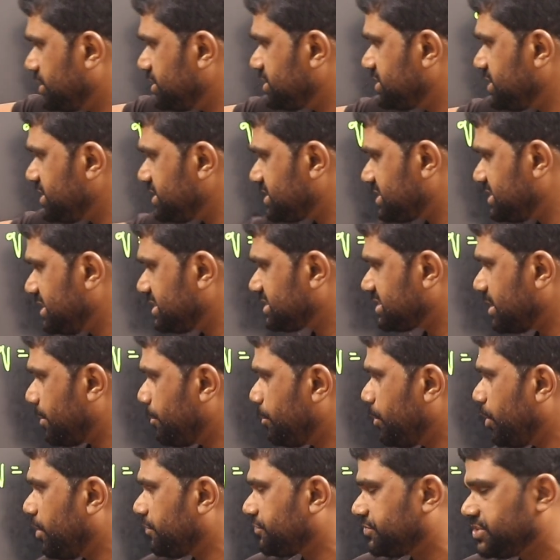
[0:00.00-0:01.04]
this is the
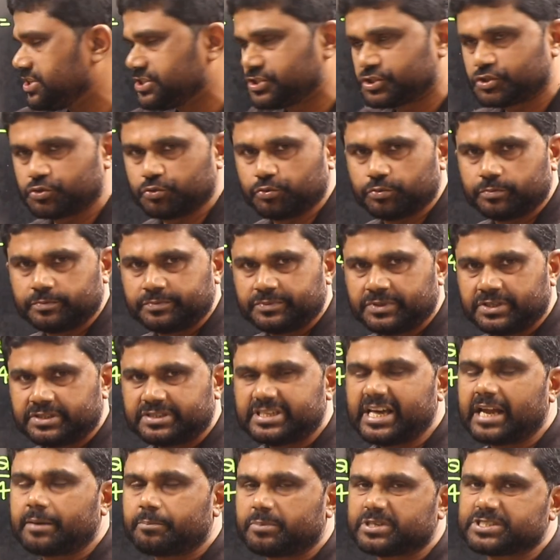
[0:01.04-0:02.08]
sum of these two.
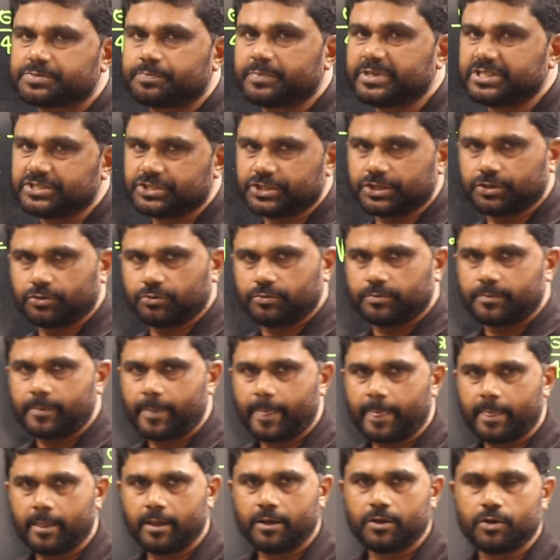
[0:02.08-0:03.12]
That must be 0.
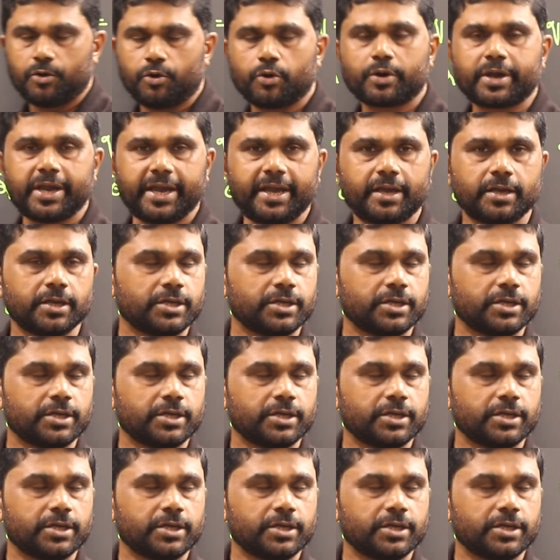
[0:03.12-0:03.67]
Okay,